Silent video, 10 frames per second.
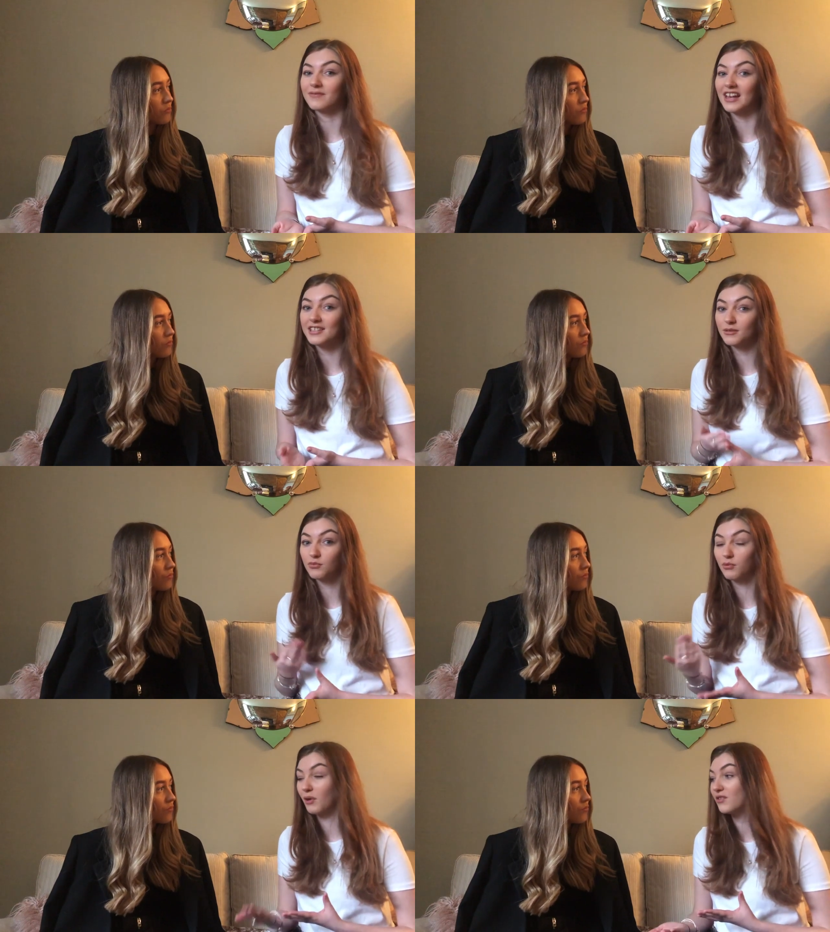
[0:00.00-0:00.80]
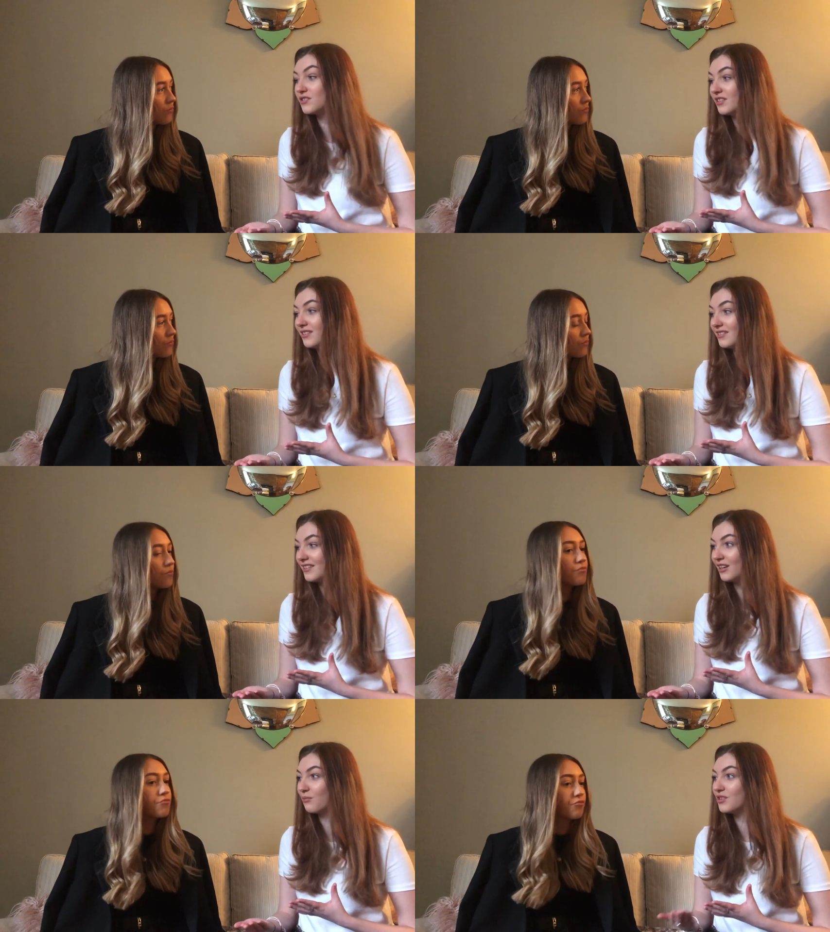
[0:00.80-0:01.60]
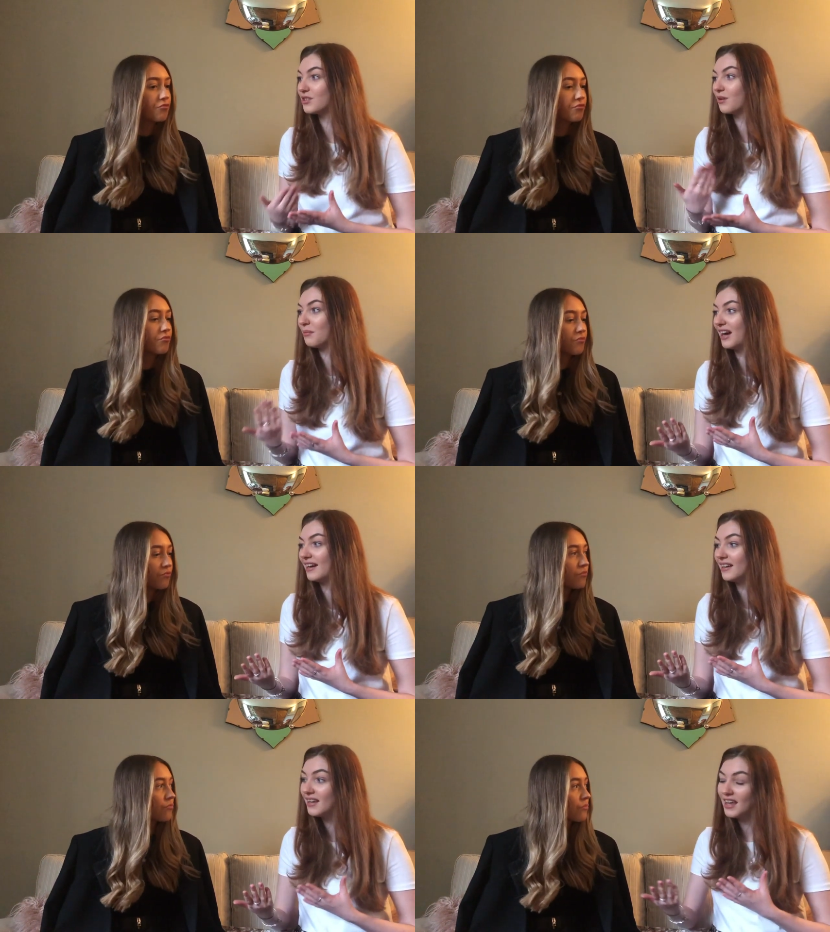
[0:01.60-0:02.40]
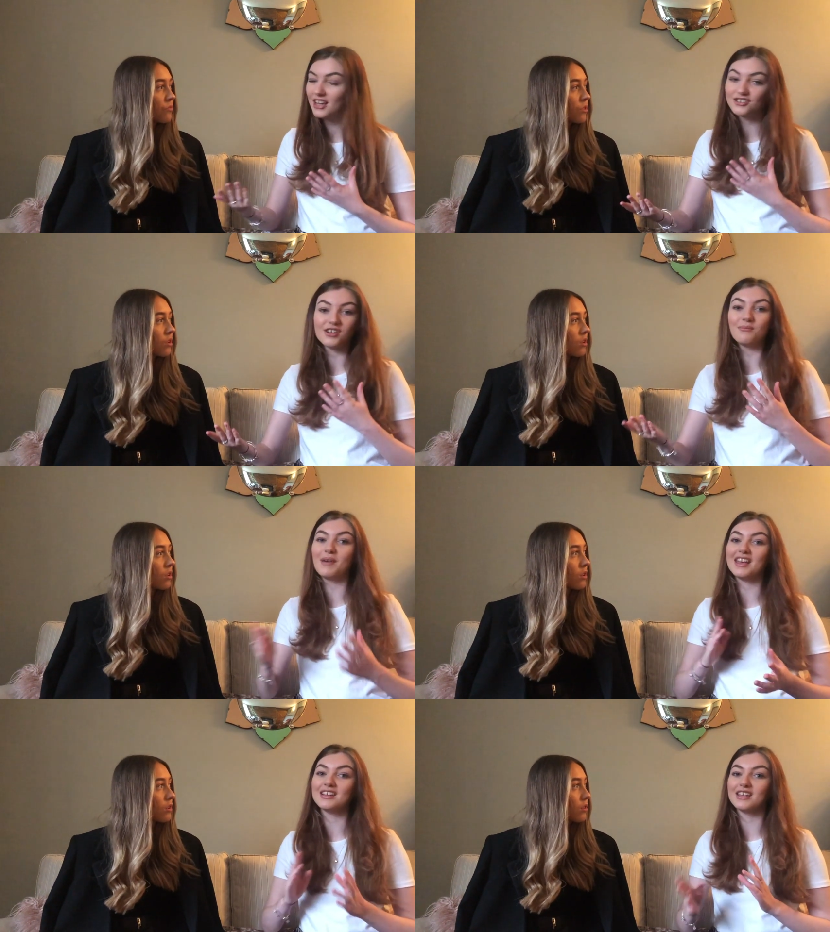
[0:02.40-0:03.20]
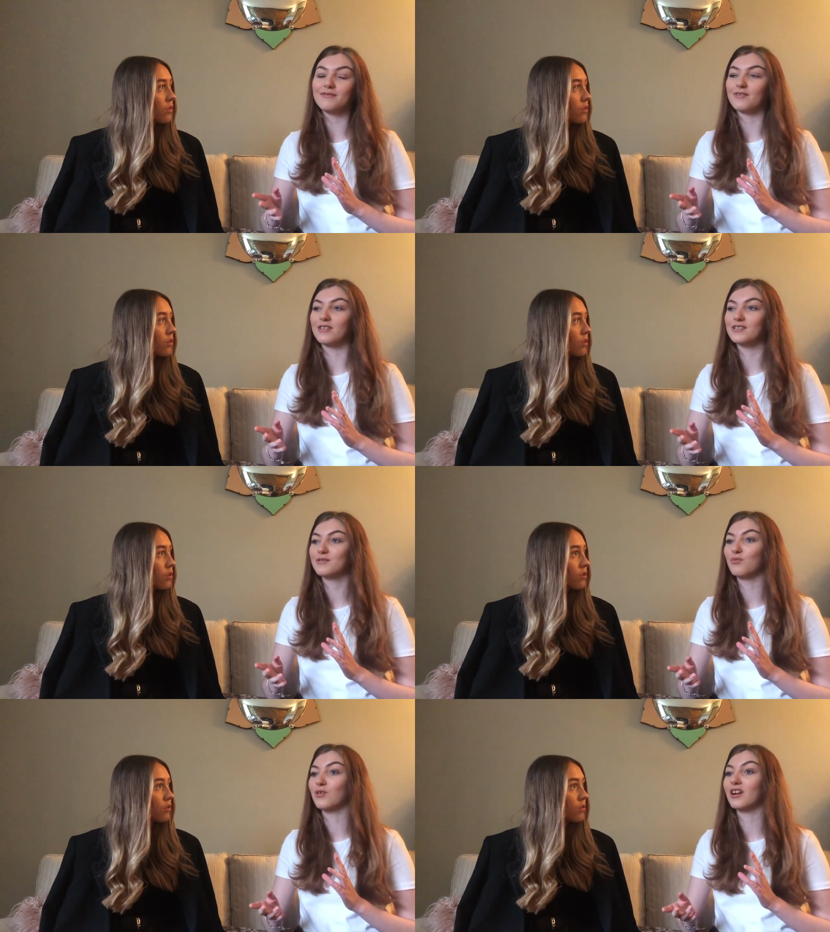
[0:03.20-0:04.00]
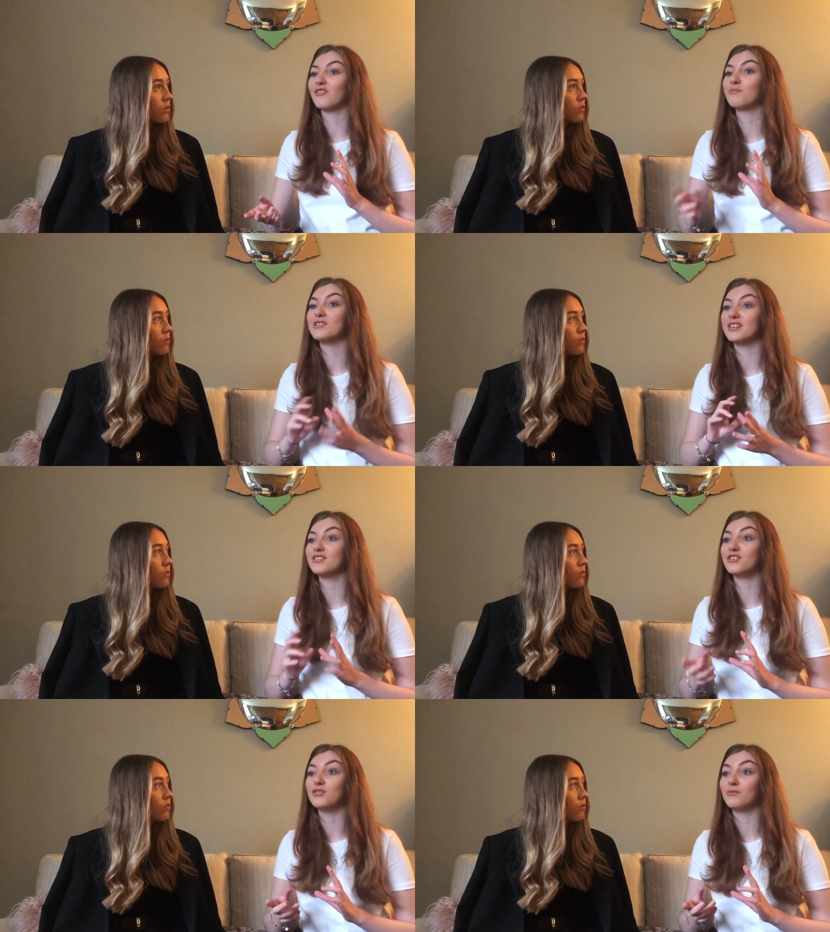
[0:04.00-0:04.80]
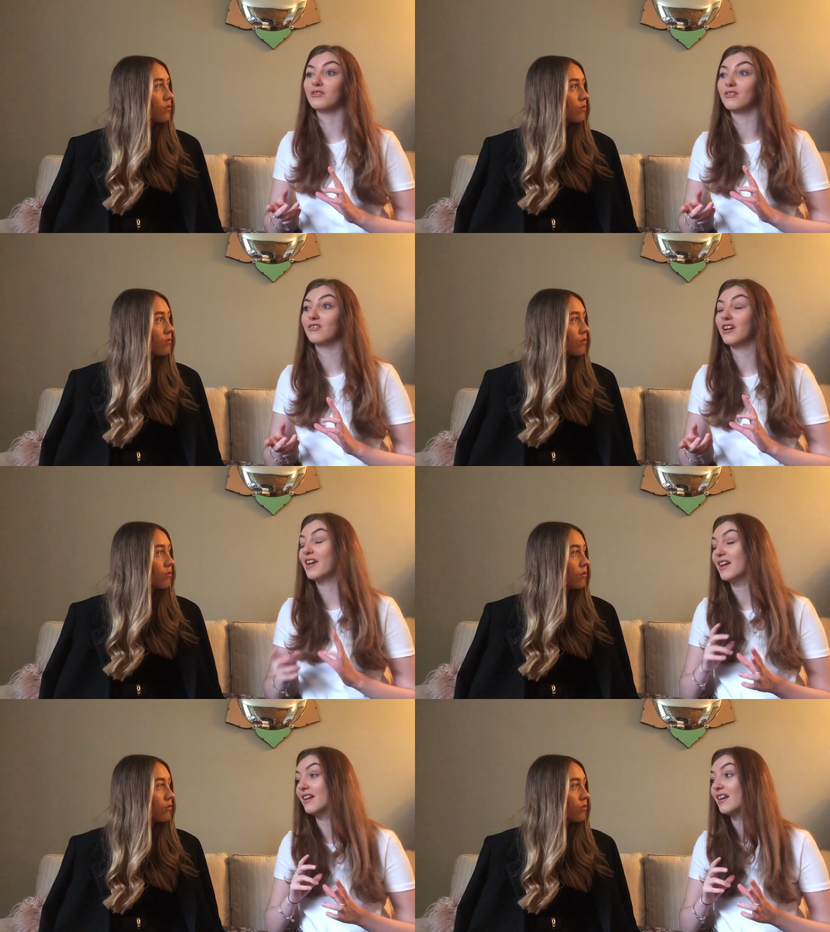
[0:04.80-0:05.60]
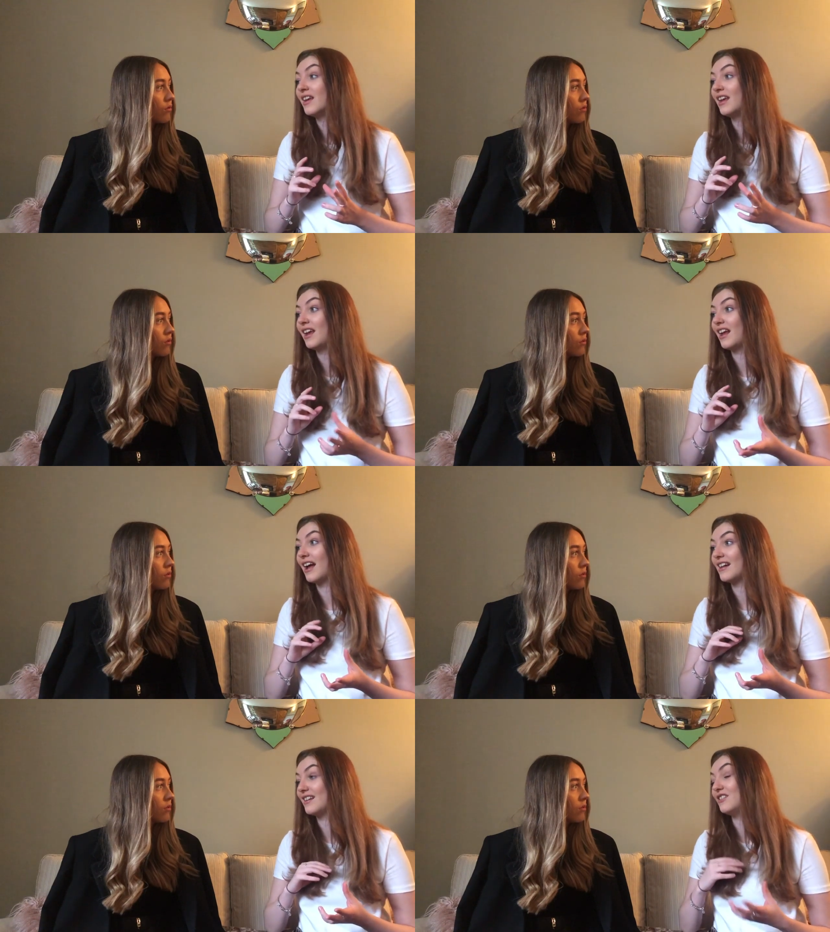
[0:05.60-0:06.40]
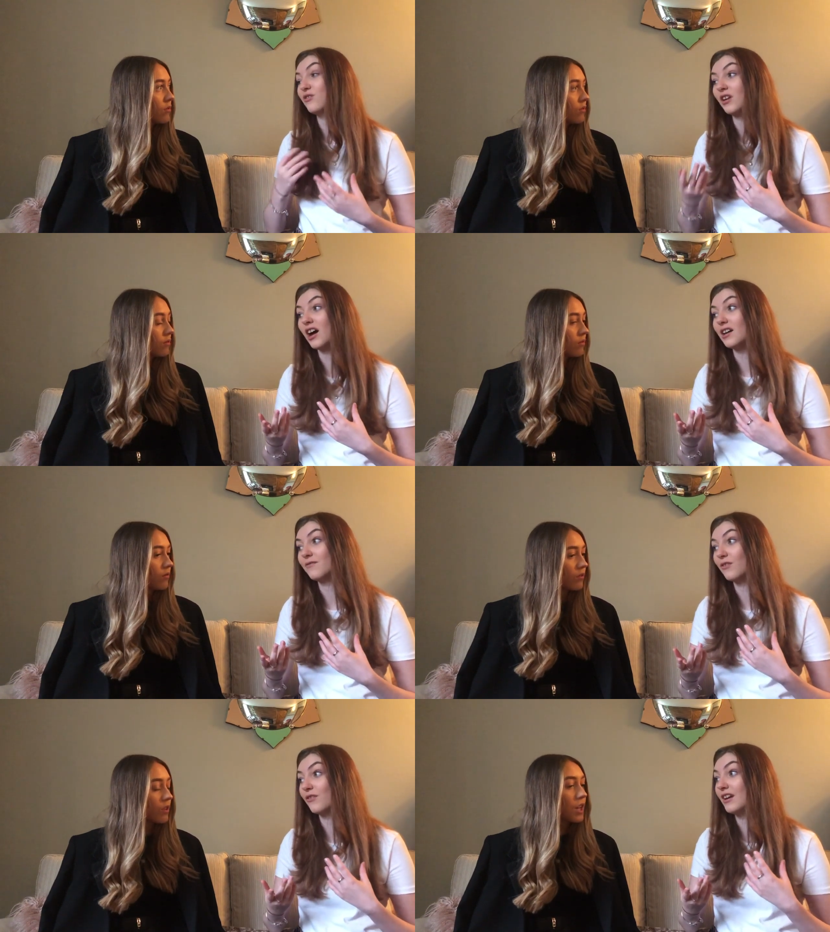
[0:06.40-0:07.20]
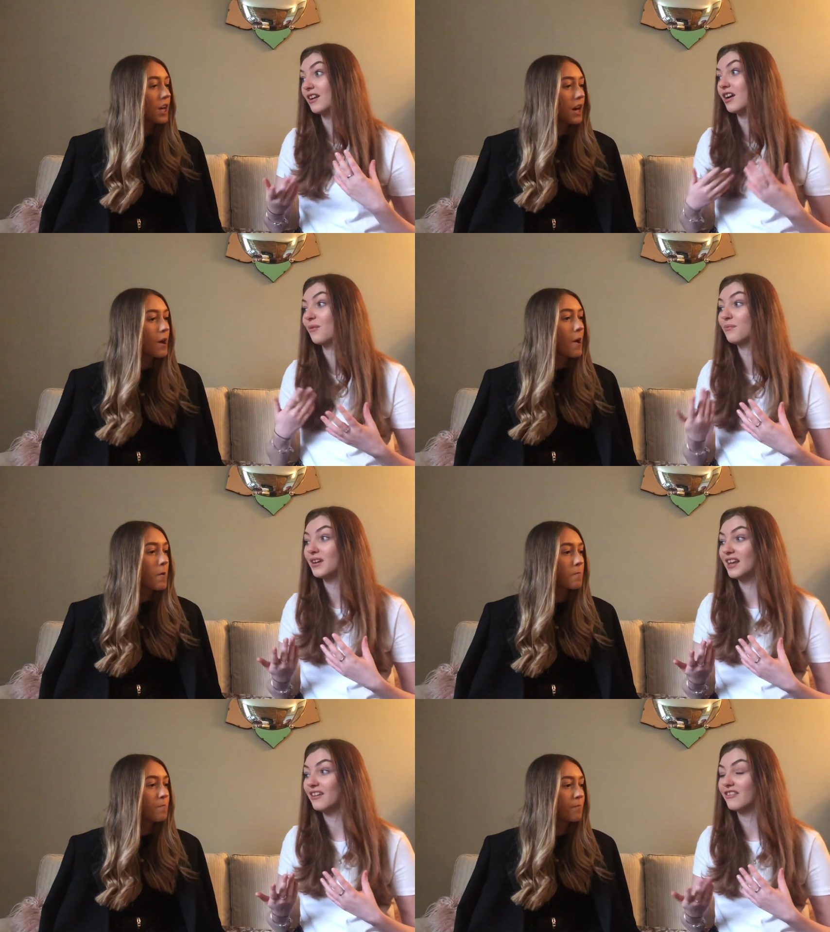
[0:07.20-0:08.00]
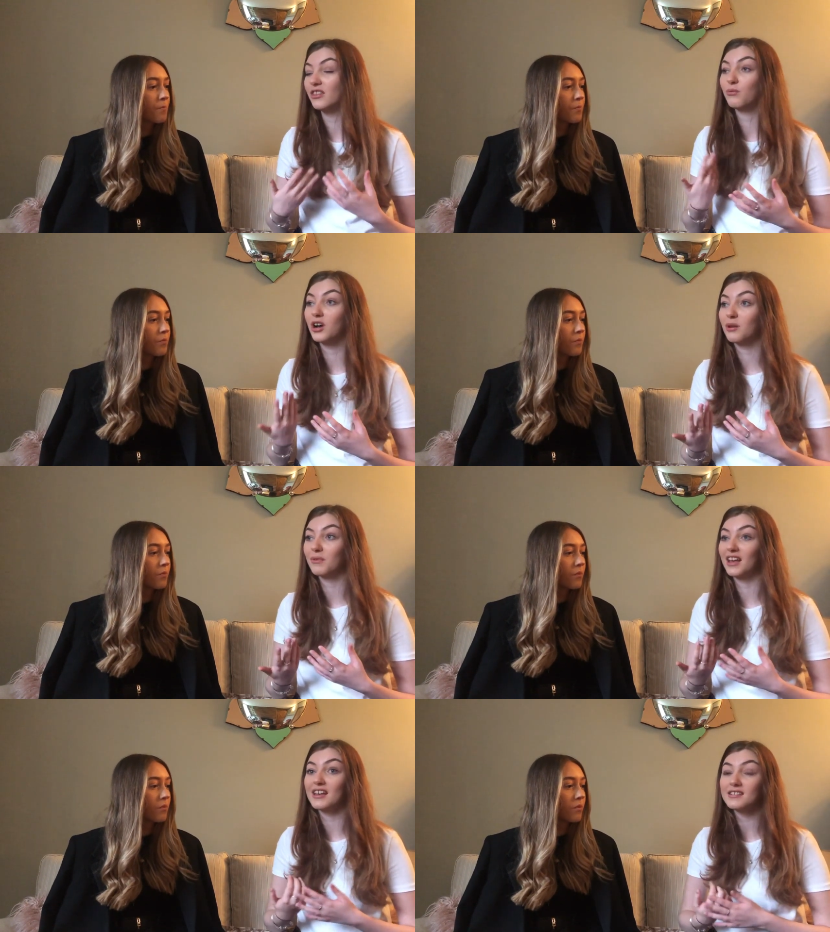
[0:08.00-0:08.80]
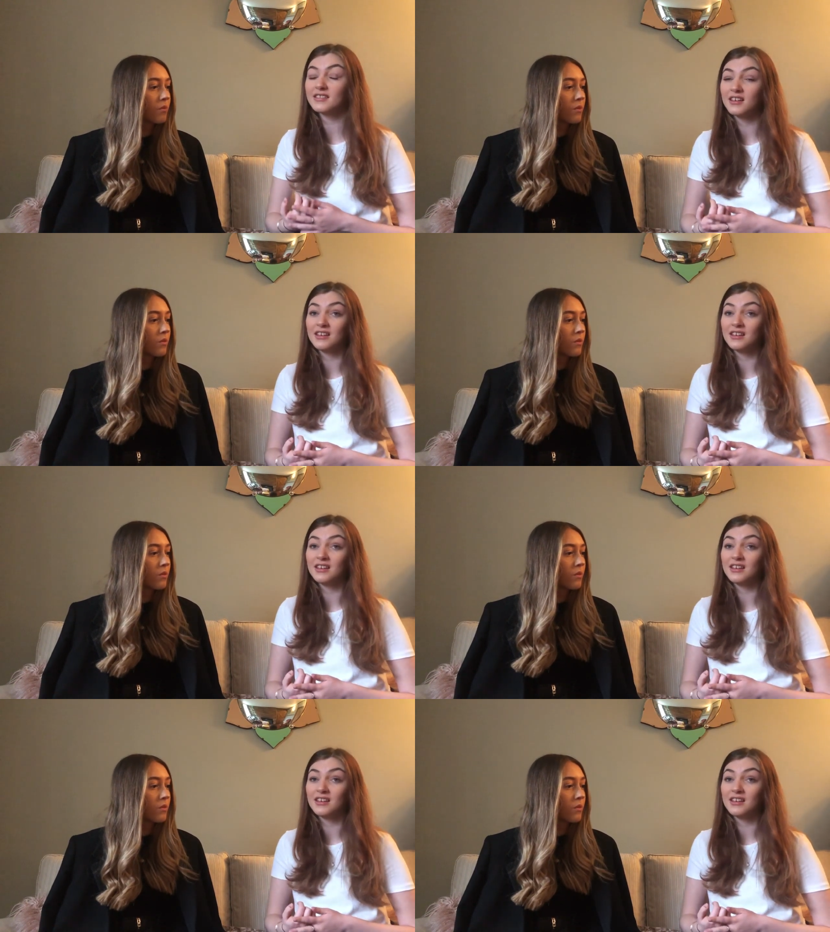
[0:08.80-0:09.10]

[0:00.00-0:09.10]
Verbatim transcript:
Speaker 1: of getting promotion than it mm. would to mm. a man it shouldn't make a difference what kind of position you are in uh, in your life or in yeah. a company or in the workplace.